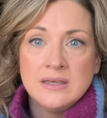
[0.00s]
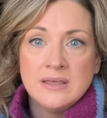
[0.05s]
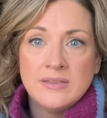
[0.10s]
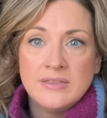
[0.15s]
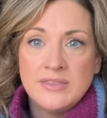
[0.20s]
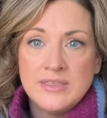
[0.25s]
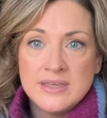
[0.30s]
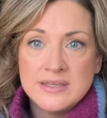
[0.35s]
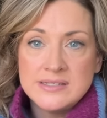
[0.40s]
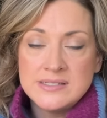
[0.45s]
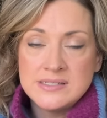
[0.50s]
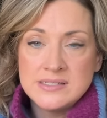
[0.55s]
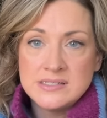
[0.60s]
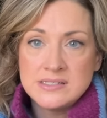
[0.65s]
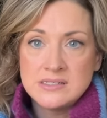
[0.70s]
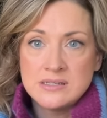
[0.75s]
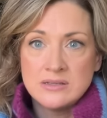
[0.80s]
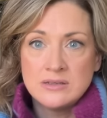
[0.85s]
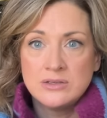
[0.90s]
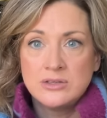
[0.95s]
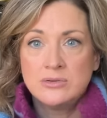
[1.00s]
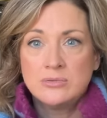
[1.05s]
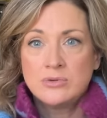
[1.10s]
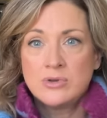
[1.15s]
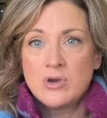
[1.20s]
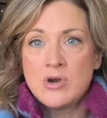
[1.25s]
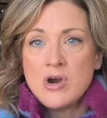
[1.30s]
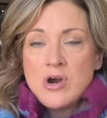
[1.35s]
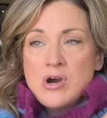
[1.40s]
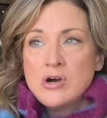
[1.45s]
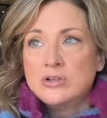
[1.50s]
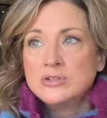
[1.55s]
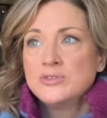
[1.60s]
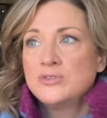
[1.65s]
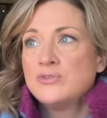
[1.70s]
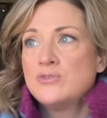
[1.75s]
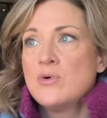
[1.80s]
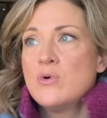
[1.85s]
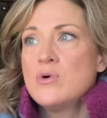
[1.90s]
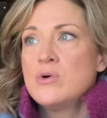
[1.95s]
this called
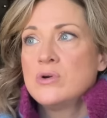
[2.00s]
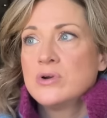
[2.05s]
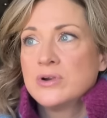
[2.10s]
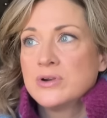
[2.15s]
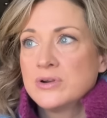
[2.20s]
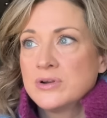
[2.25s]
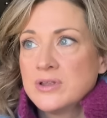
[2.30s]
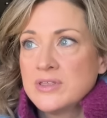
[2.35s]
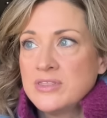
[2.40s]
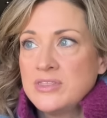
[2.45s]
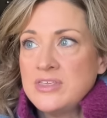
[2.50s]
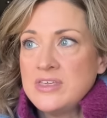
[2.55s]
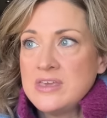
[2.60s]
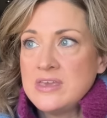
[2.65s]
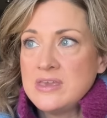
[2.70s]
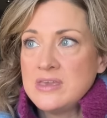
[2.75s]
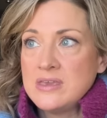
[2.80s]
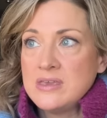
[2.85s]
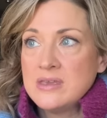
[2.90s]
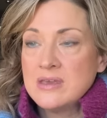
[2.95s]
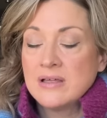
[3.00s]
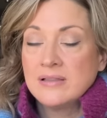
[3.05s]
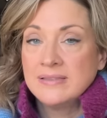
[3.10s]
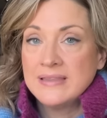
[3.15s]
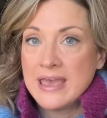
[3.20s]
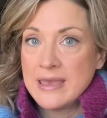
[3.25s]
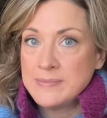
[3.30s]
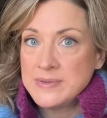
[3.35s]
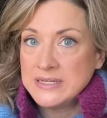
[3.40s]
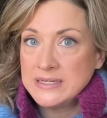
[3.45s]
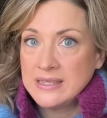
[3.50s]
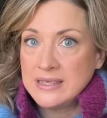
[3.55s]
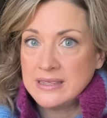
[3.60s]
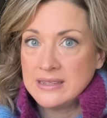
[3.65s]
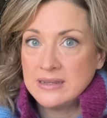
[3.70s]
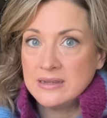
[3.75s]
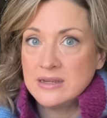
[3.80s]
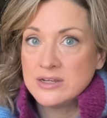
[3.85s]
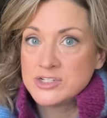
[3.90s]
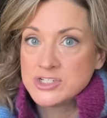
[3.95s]
for the Lemon
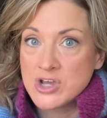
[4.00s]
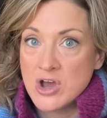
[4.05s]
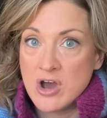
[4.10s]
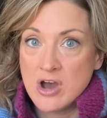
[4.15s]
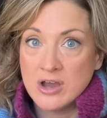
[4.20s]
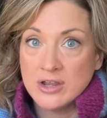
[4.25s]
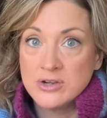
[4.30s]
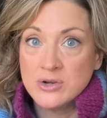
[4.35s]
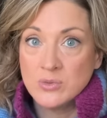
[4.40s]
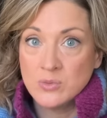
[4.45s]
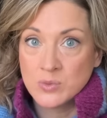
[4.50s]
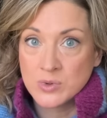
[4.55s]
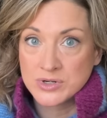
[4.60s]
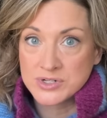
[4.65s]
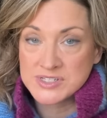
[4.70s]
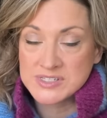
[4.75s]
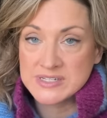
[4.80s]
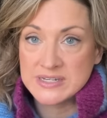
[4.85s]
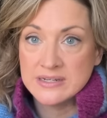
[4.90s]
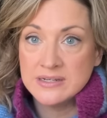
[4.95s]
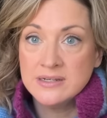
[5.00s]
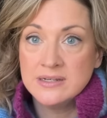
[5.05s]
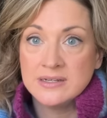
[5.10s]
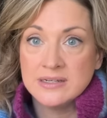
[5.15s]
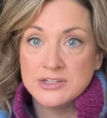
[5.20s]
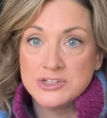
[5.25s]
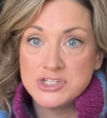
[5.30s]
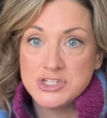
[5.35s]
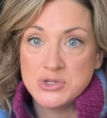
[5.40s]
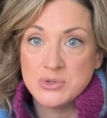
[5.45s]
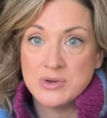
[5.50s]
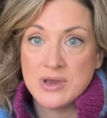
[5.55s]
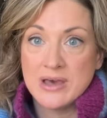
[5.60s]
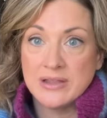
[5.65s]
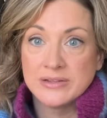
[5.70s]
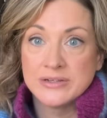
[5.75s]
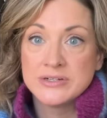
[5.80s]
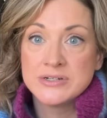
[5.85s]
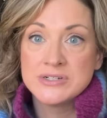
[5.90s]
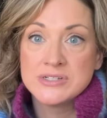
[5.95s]
Kid Todd worsted in two
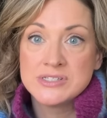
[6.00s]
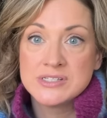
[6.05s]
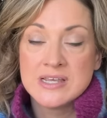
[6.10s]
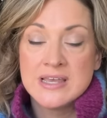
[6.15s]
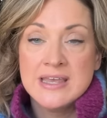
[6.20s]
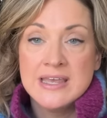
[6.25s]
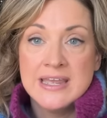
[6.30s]
colors.